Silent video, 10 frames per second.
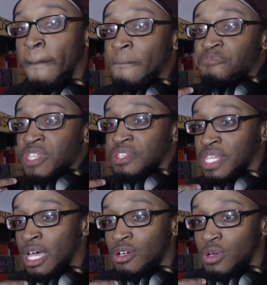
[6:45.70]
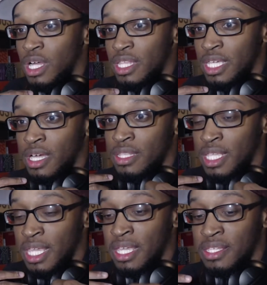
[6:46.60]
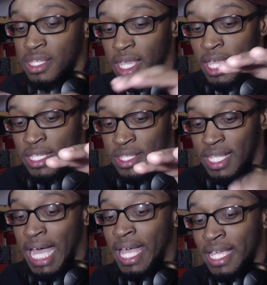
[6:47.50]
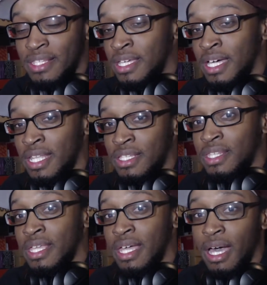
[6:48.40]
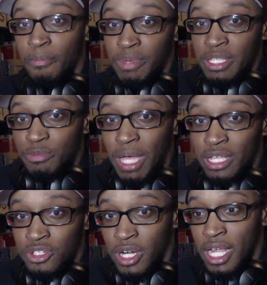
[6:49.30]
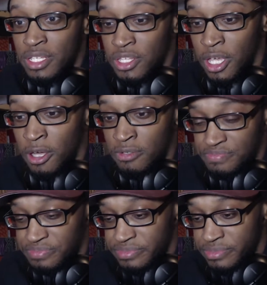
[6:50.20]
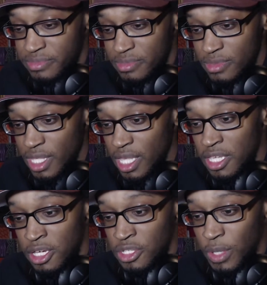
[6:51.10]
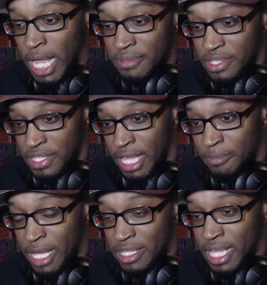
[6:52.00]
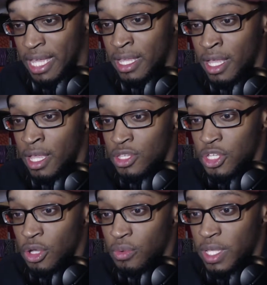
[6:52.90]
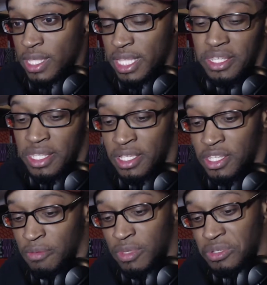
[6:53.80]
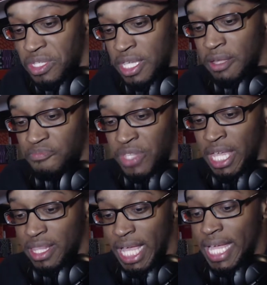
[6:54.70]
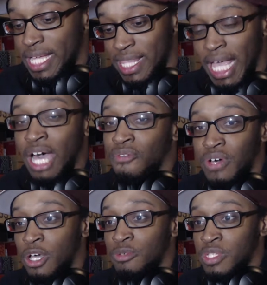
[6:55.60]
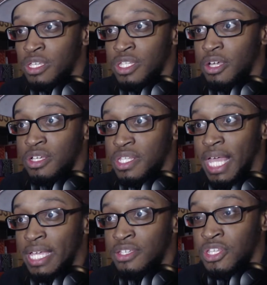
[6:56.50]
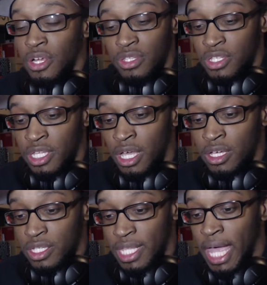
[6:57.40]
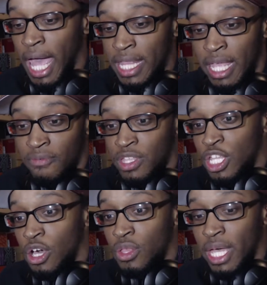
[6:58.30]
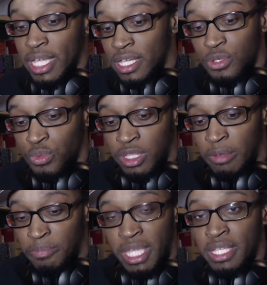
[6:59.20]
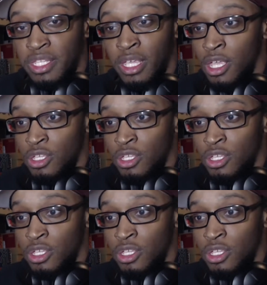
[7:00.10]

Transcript: The sound quality on these is not as good as the Beats by Dre. So here's what I have to say about that. So when listening to music at like loud volumes, because there's like certain songs that I didn't even know that, because with the Beats, you